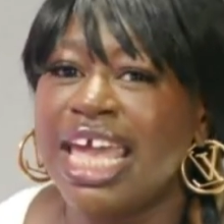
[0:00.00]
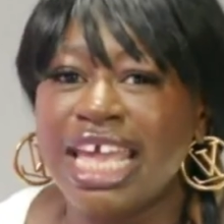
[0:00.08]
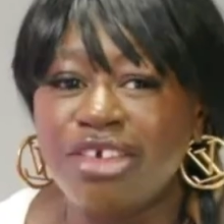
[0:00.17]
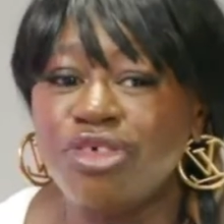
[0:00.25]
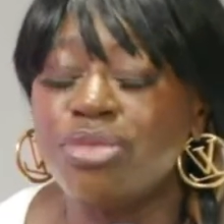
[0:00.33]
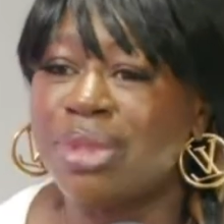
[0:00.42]

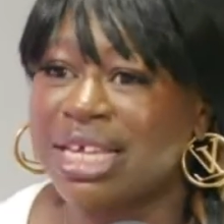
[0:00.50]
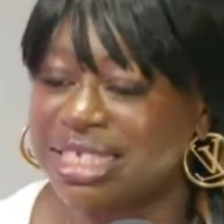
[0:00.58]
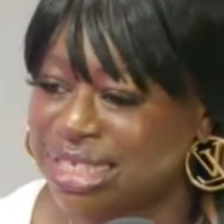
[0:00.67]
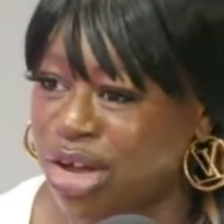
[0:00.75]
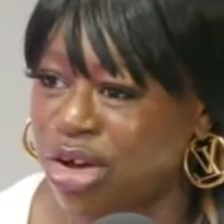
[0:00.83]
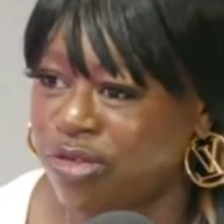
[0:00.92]
Even
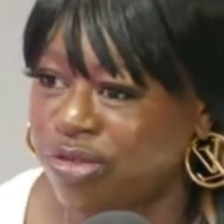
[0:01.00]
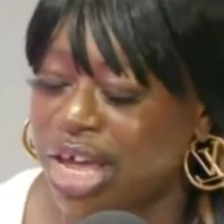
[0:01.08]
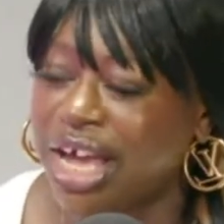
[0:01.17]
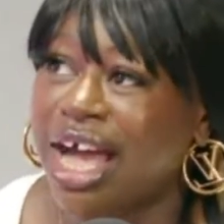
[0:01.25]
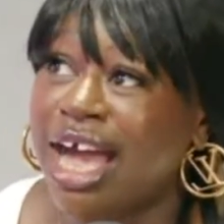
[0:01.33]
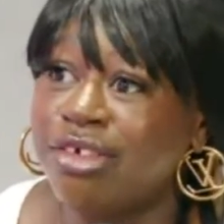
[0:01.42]
myself,
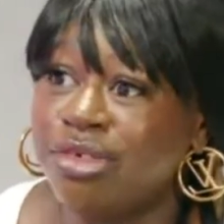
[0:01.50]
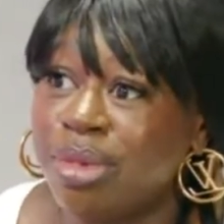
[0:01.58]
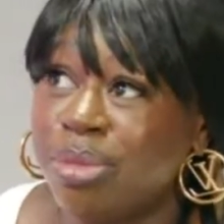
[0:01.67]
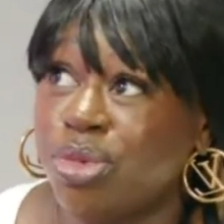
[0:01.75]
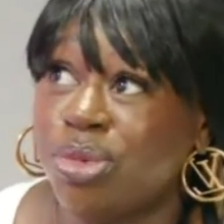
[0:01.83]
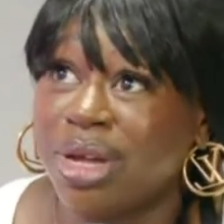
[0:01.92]
like I
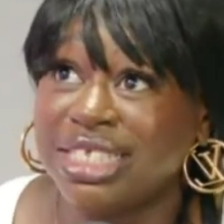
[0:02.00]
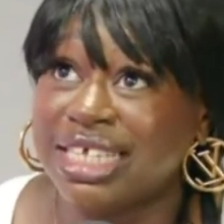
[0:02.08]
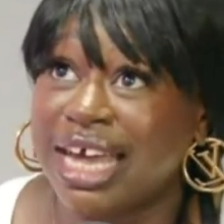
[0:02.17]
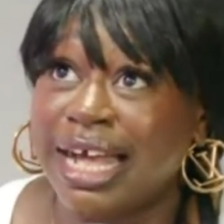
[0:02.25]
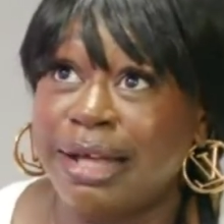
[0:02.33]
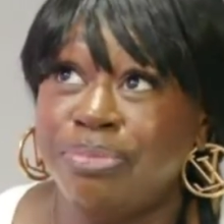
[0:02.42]
remember one
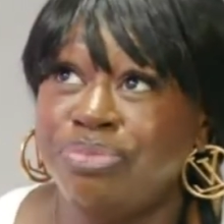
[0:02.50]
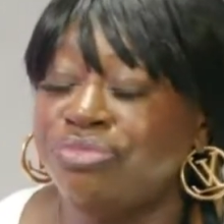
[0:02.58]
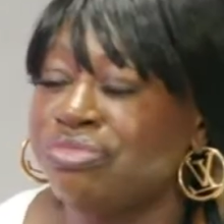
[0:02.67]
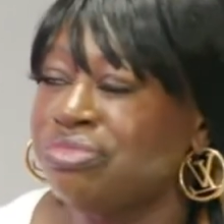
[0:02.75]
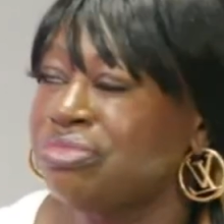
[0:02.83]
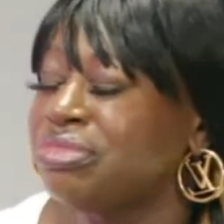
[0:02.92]
time,
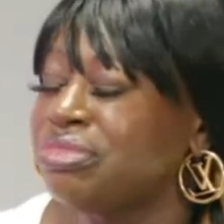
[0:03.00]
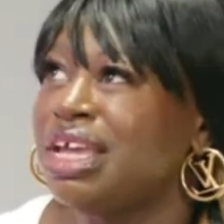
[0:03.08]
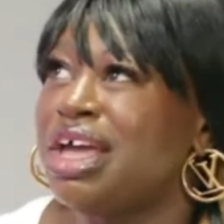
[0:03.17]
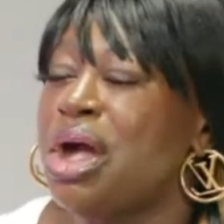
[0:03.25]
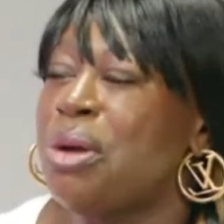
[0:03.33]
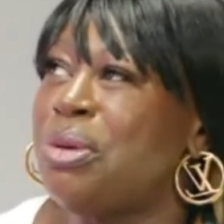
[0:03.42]

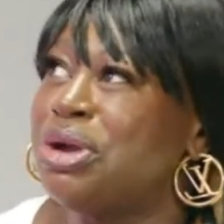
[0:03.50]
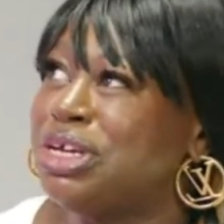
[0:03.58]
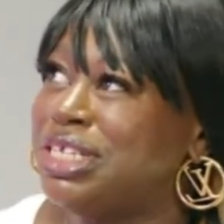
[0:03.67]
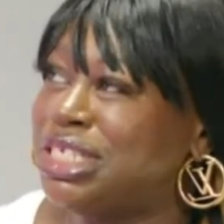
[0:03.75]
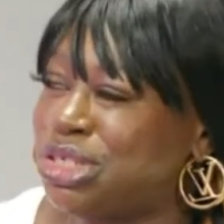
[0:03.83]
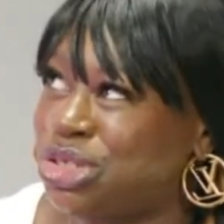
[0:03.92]
I won't go
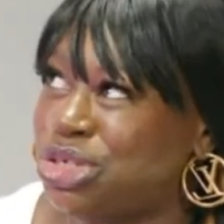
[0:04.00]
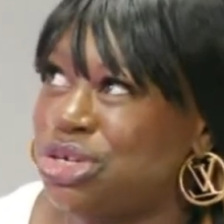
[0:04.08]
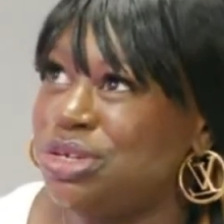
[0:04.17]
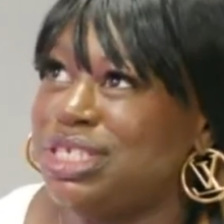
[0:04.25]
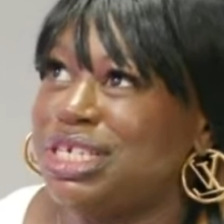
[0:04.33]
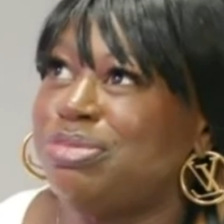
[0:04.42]
into it
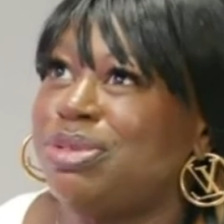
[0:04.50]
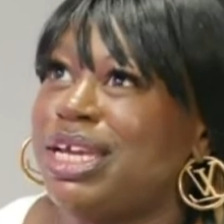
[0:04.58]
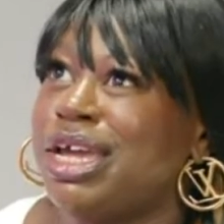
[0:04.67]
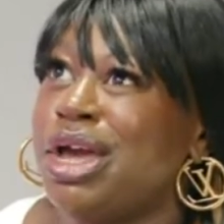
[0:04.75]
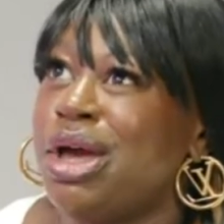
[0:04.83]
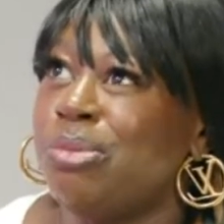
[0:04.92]
too
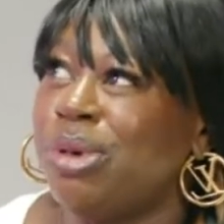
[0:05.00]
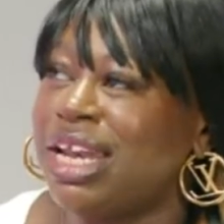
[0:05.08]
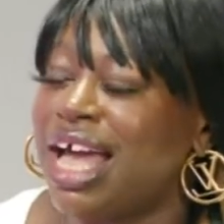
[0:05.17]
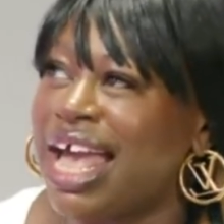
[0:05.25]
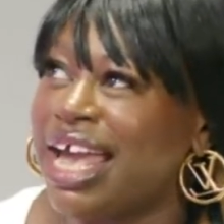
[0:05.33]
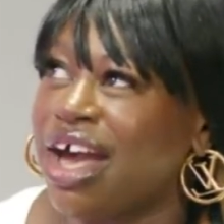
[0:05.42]
deeply, but
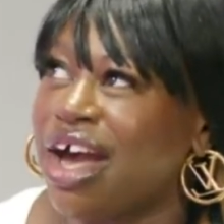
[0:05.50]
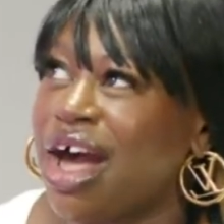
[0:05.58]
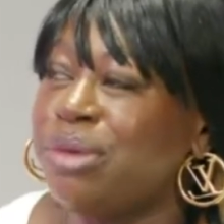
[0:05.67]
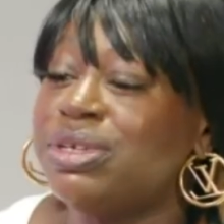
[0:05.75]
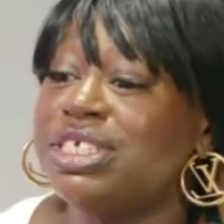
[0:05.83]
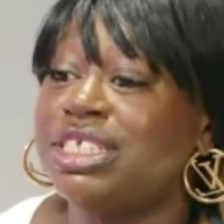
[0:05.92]
like
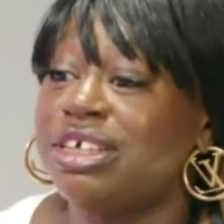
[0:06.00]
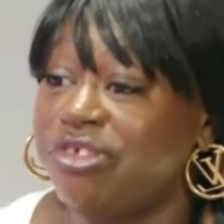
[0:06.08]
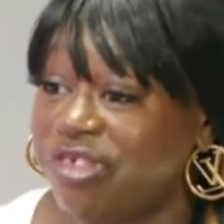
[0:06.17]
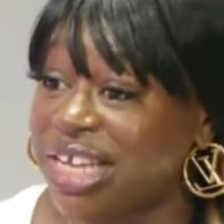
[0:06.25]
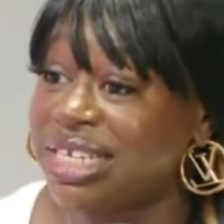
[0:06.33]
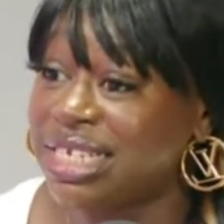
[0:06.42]
I was
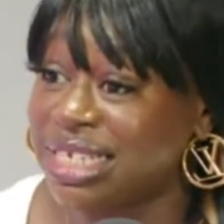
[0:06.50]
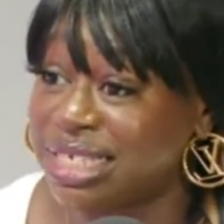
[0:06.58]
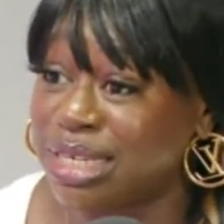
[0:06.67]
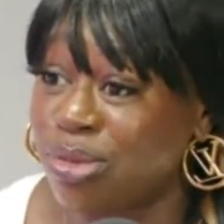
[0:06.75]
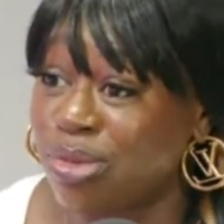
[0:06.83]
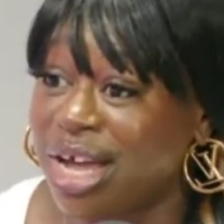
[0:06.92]
defending
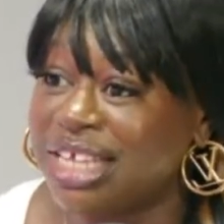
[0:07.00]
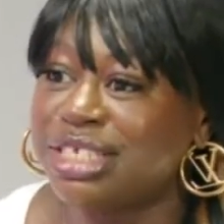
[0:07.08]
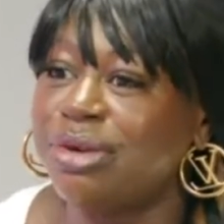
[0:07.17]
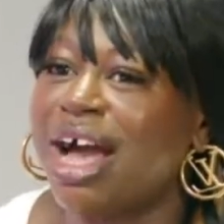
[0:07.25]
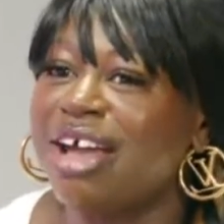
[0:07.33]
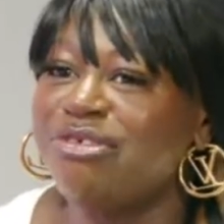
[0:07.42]
someone.
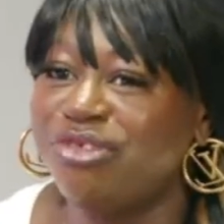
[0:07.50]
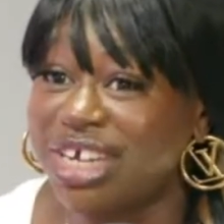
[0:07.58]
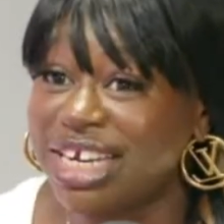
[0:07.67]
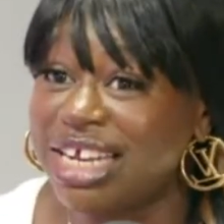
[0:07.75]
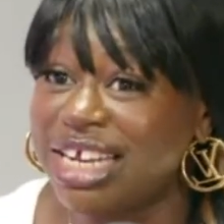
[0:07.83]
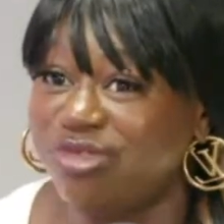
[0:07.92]
So I
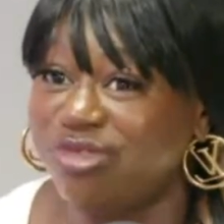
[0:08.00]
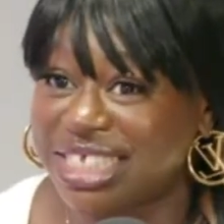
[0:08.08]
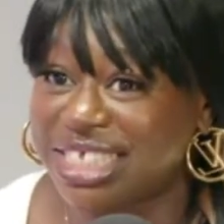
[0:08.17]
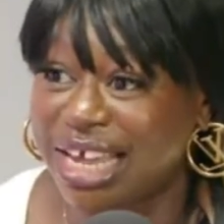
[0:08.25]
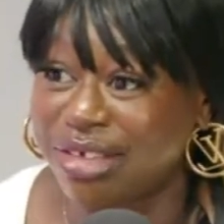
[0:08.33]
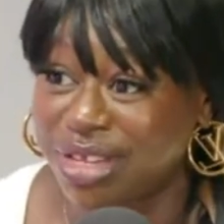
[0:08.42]
really
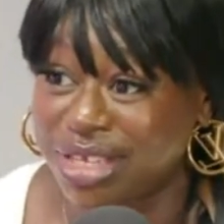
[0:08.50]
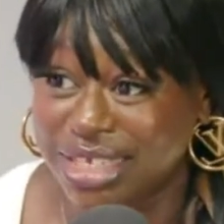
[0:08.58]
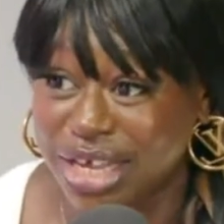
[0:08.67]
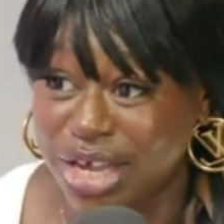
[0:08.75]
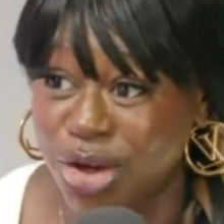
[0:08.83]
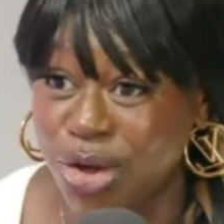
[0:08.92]
resonated with this
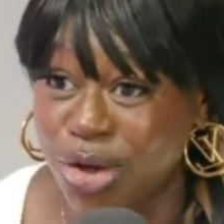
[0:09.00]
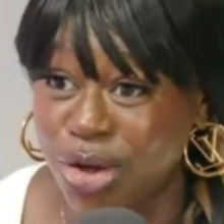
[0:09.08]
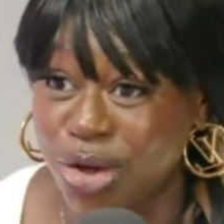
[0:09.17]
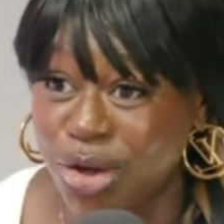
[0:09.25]
girl